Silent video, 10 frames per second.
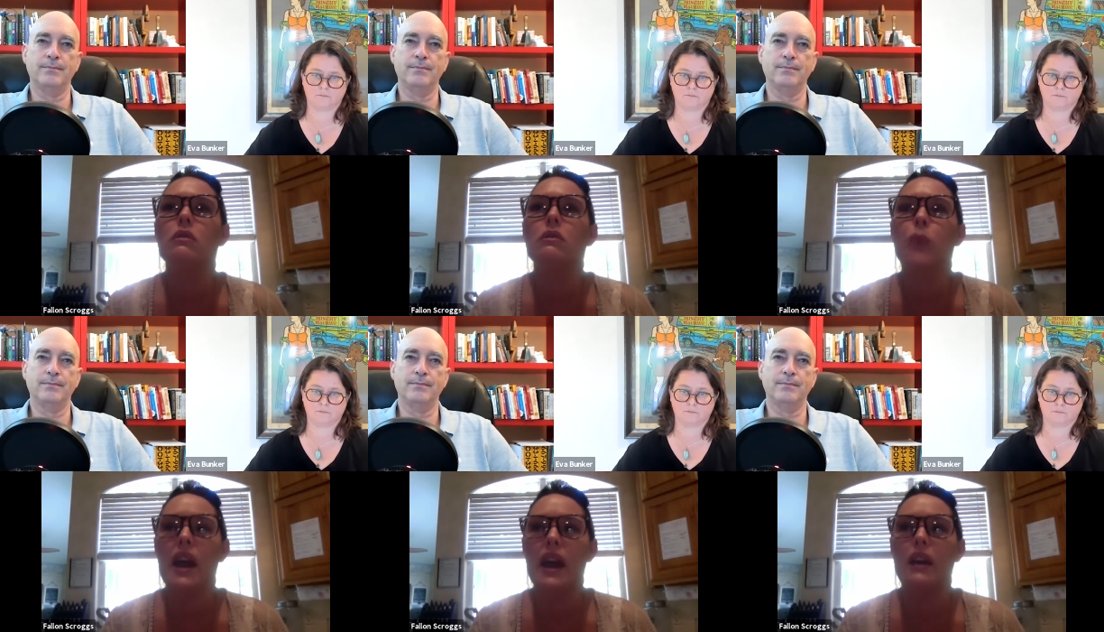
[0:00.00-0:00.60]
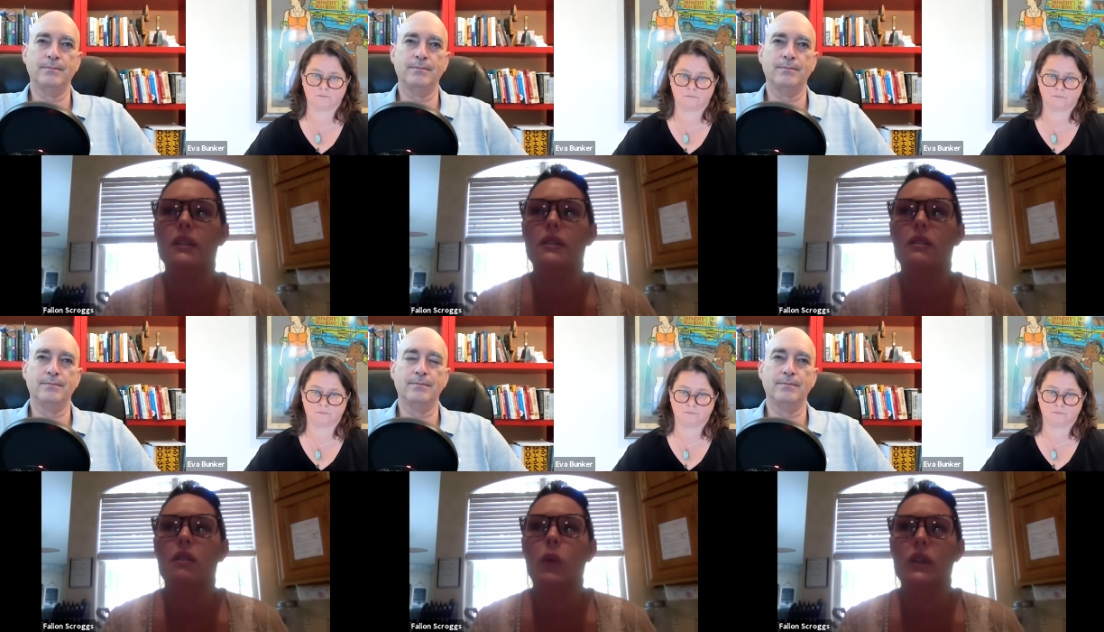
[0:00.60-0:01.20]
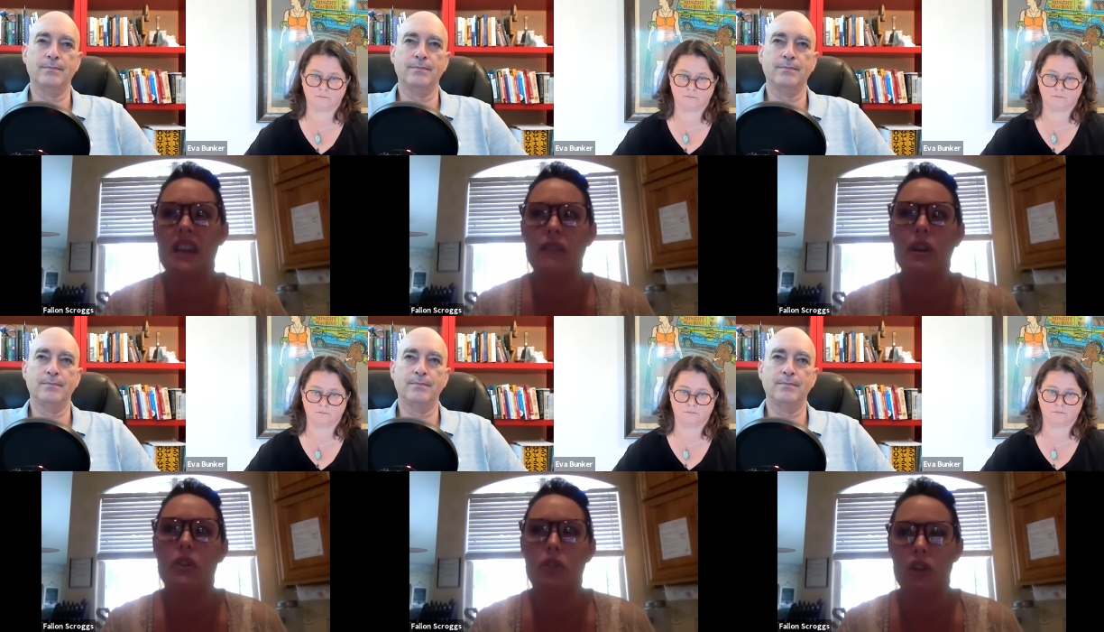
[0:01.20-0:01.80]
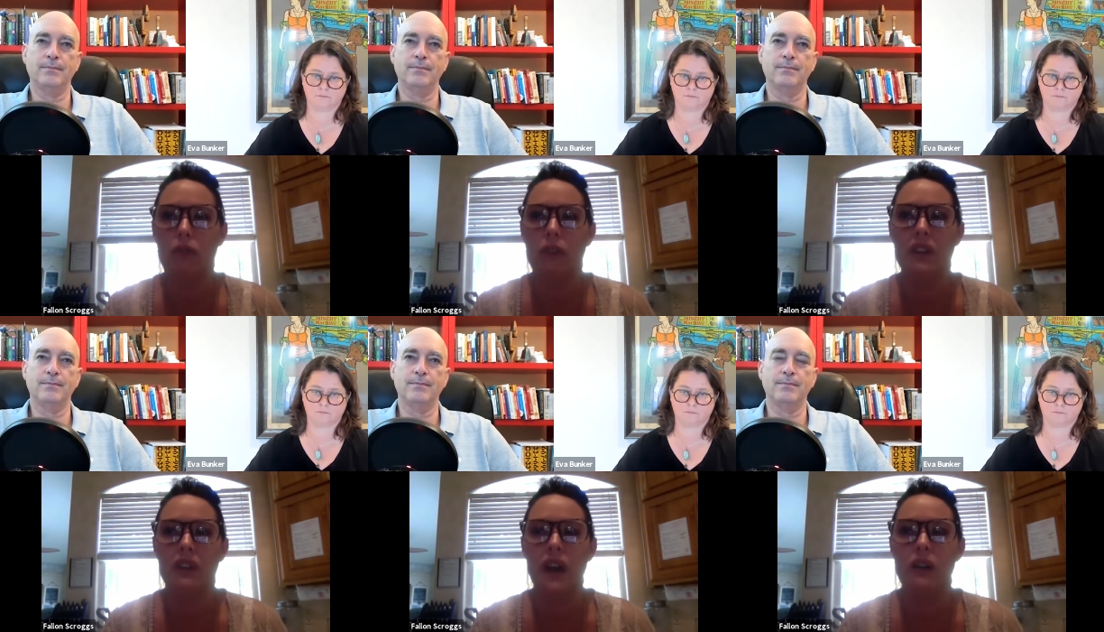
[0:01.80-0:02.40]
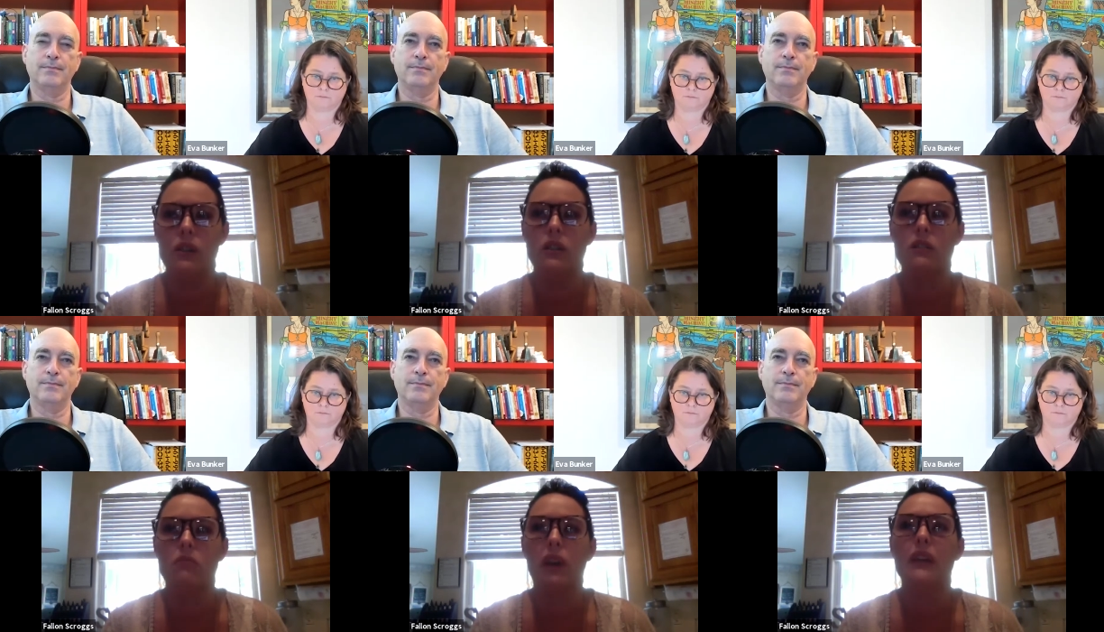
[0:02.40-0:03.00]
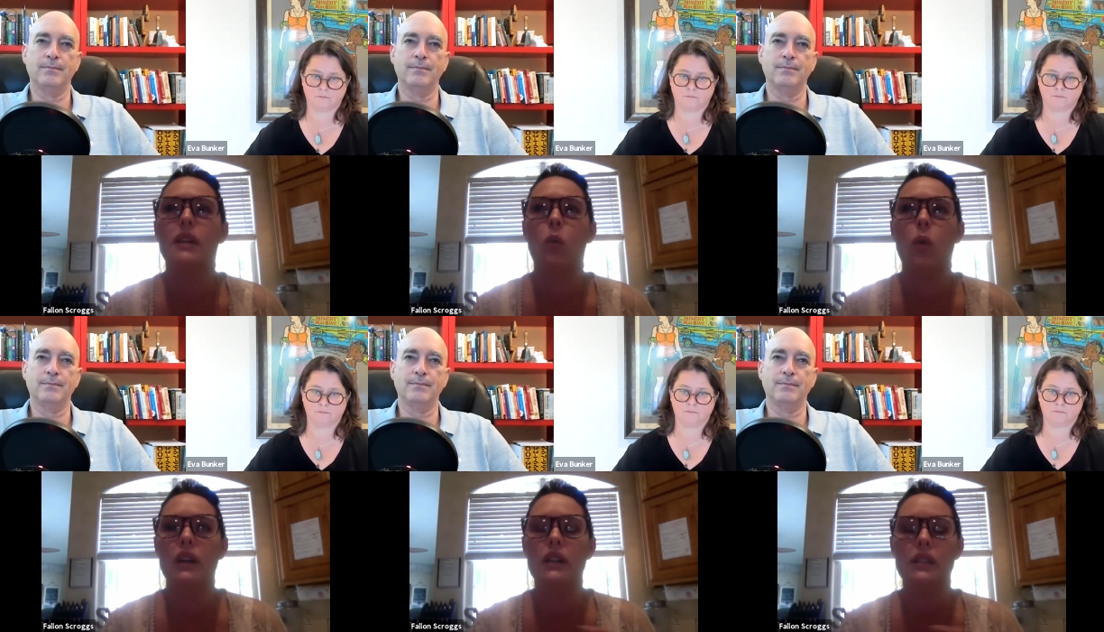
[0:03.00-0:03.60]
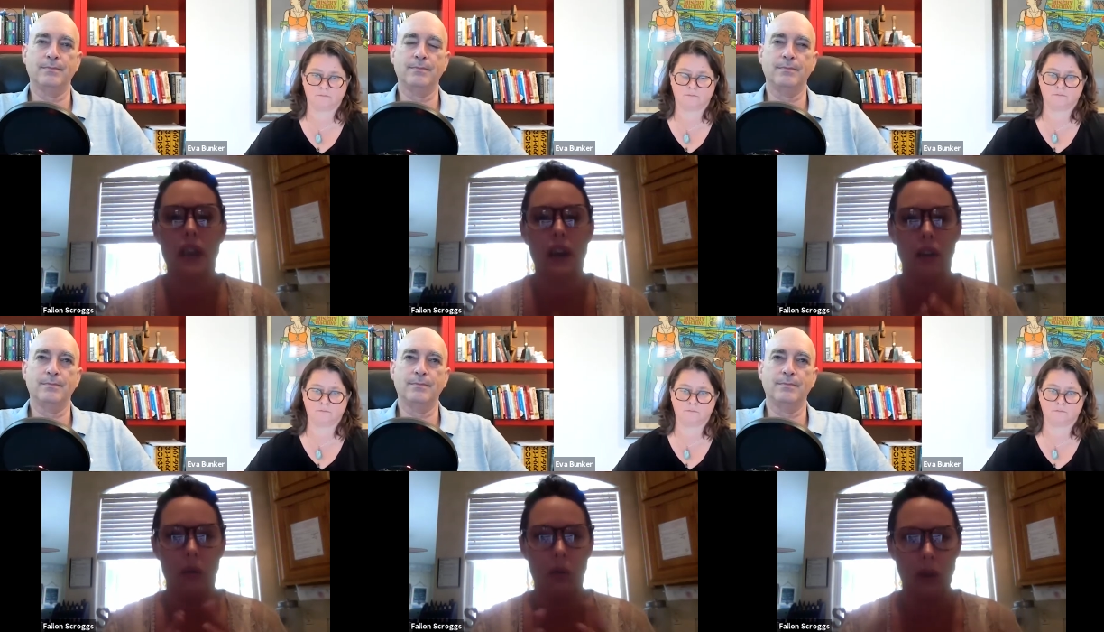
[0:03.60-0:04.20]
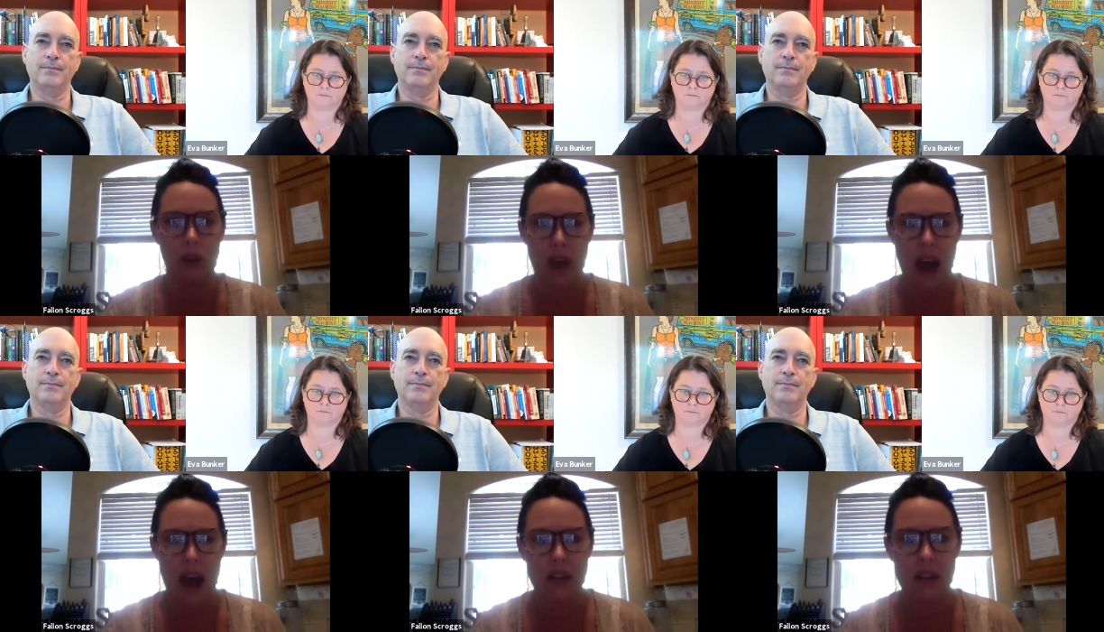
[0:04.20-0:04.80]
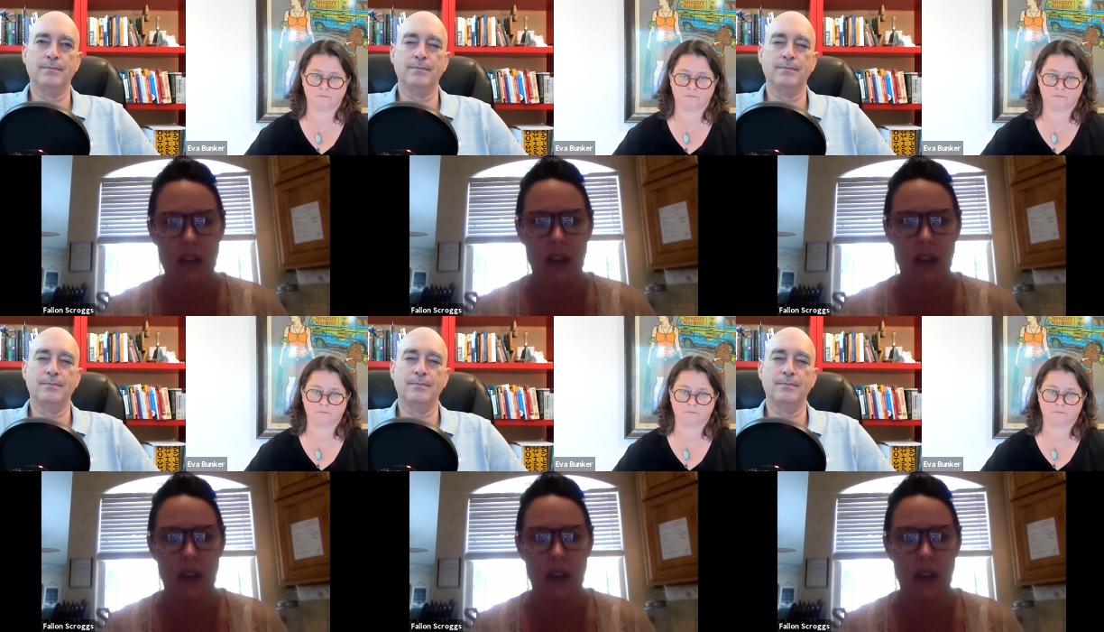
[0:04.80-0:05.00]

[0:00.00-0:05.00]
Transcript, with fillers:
Speaker 1: raise was seven hundred fifty thousand dollars because I wanted to scale it really fast.